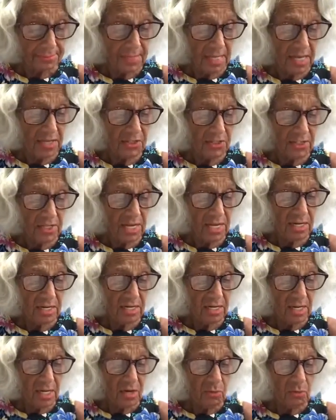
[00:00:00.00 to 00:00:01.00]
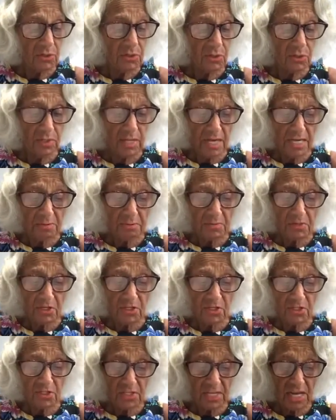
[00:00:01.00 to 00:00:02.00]
I said, "Would you like me
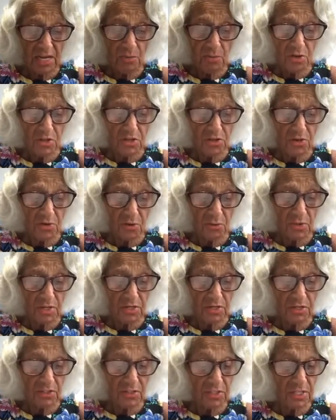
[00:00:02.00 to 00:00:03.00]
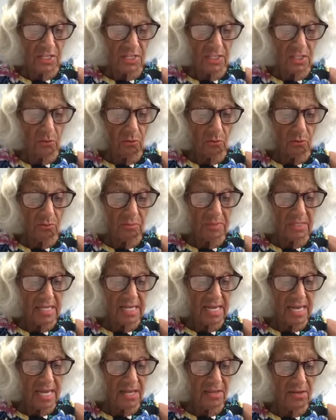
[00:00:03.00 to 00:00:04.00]
to stay with you? We could sit in the room
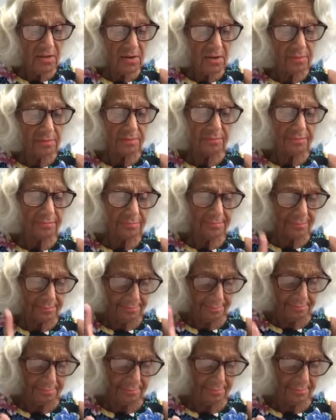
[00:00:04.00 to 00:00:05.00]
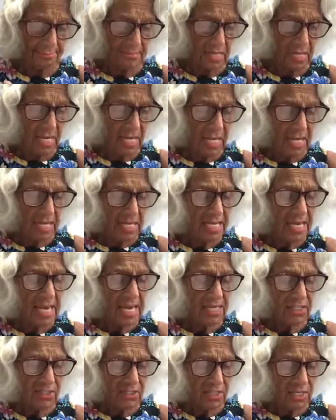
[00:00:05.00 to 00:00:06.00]
together."
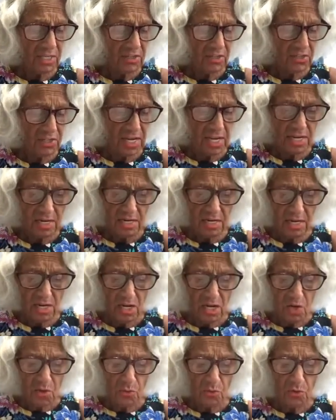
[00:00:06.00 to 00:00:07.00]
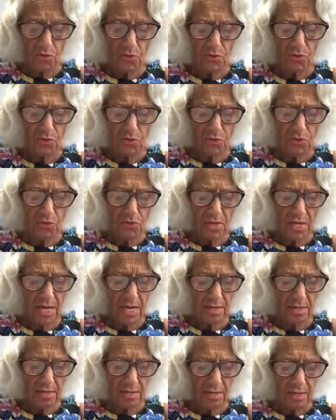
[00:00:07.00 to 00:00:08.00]
"Yes," he said. "Would you do
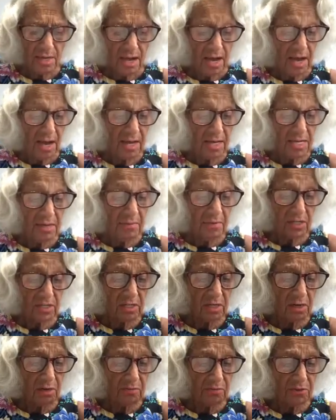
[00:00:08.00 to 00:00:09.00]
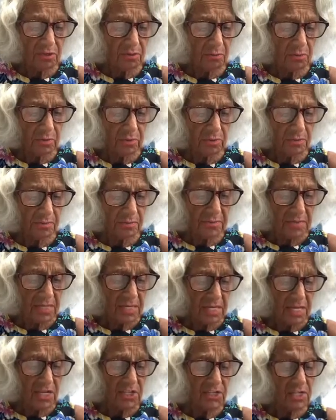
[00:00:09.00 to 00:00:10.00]
that? I am uncomfortable."
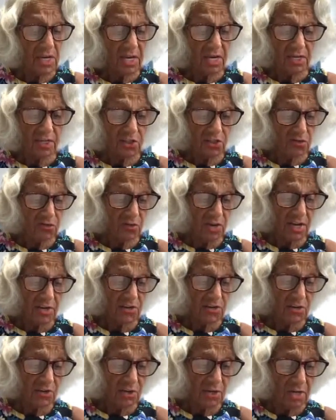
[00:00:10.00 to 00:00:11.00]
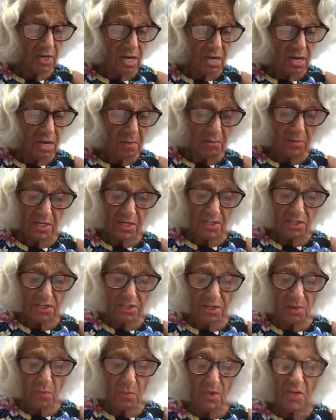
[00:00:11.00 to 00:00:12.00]
He's not a stranger, but in
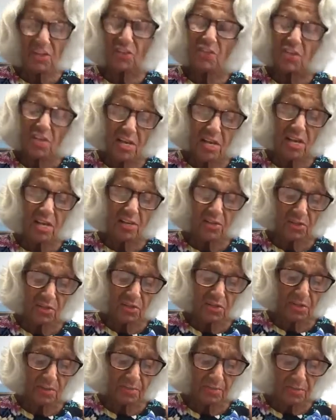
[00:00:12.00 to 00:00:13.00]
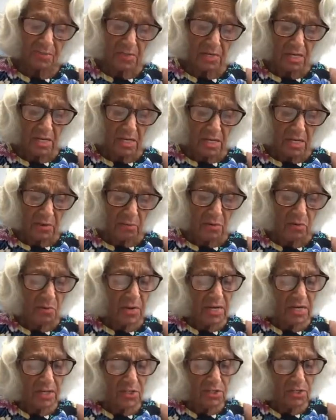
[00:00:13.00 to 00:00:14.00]
some ways he is. We
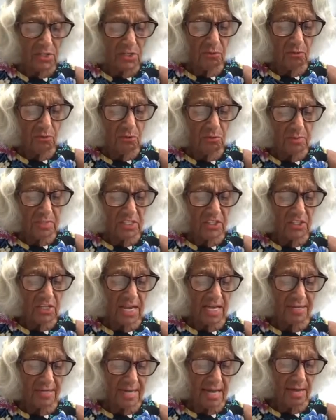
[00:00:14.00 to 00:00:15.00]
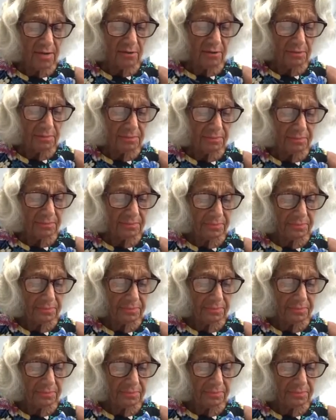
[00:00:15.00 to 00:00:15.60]
went into the room and sat down.